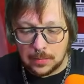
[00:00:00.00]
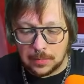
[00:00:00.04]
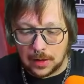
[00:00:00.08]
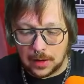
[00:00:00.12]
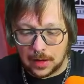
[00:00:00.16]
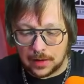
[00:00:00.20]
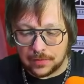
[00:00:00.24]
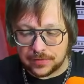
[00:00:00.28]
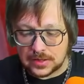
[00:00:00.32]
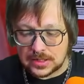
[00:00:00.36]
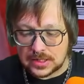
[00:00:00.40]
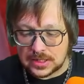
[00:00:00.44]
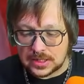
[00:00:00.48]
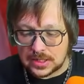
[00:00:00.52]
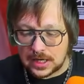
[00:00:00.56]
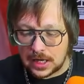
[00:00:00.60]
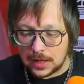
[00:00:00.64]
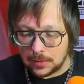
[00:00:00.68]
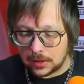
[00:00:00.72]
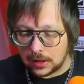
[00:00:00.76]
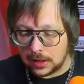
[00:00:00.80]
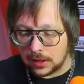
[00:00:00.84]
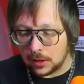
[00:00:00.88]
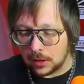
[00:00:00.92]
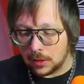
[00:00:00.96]
But for today,
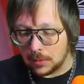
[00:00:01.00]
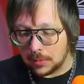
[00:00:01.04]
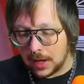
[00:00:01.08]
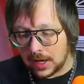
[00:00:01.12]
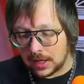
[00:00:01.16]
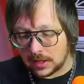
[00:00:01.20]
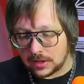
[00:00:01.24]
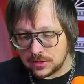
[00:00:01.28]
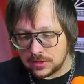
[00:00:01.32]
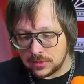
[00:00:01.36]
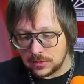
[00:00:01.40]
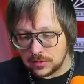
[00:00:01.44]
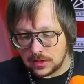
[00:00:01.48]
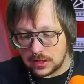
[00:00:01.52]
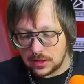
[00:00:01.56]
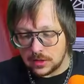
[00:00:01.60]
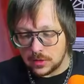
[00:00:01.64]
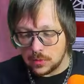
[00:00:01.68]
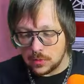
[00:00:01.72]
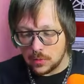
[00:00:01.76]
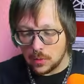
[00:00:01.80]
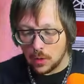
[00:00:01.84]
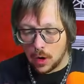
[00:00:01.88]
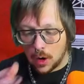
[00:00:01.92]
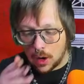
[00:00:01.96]
we're gonna go back to the
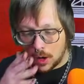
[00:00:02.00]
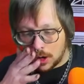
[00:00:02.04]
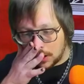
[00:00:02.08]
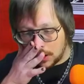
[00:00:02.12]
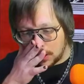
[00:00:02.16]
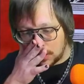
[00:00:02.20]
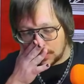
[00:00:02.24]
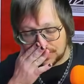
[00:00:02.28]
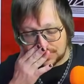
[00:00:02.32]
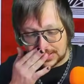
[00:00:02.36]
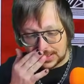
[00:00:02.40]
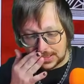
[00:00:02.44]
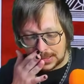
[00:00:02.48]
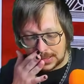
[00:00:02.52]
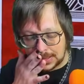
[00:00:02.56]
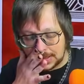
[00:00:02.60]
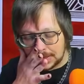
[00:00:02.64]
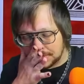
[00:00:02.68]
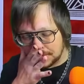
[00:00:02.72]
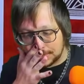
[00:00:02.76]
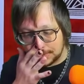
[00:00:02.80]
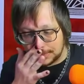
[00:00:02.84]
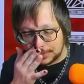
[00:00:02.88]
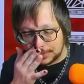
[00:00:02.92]
noir stuff.